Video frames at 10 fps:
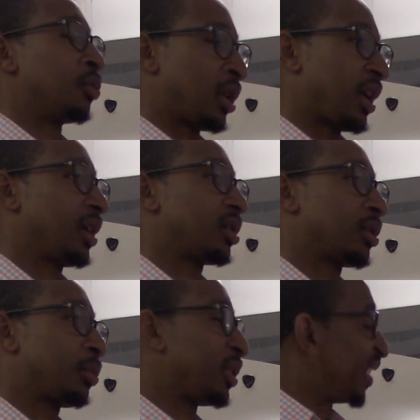Right.
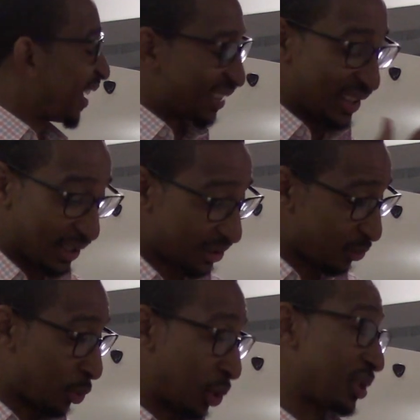But I think it's
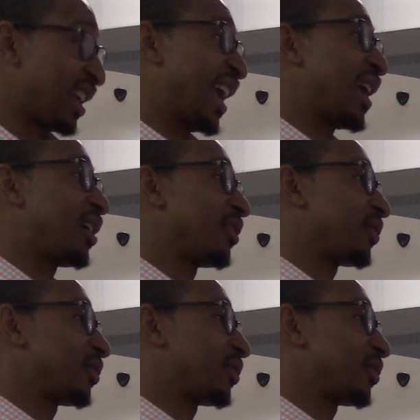important to have.